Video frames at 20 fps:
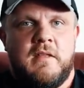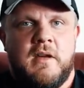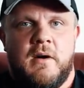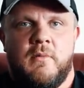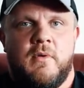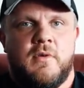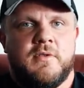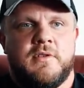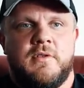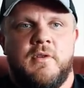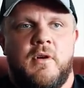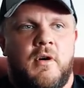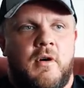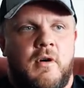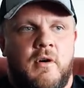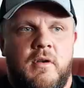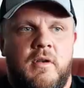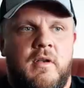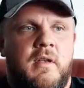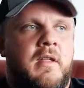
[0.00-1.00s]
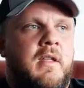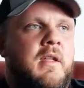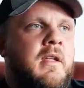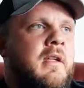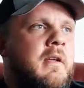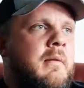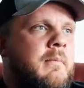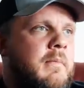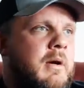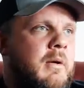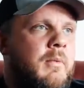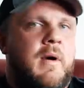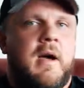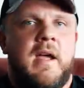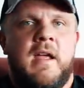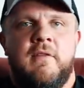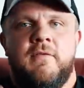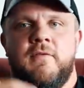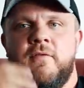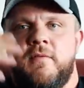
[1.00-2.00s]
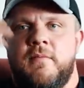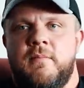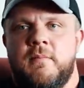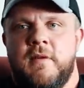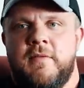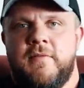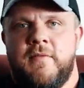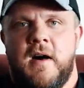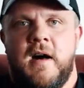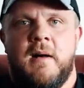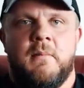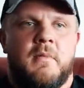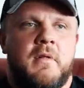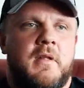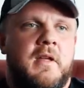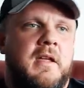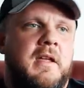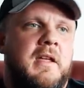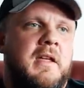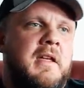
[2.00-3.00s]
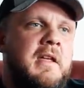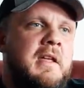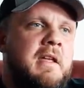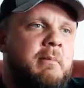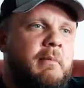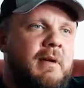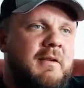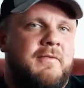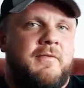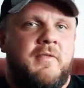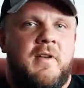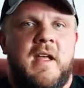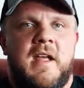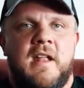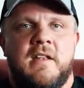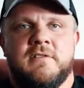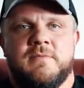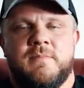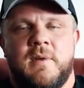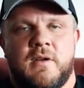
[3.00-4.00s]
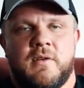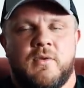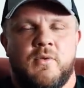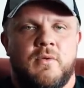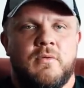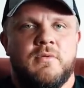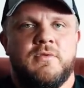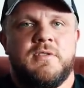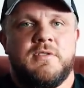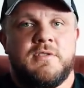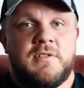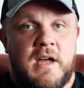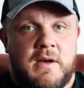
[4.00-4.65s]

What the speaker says: That wasn't on my wife, my family, my friends, my coaches.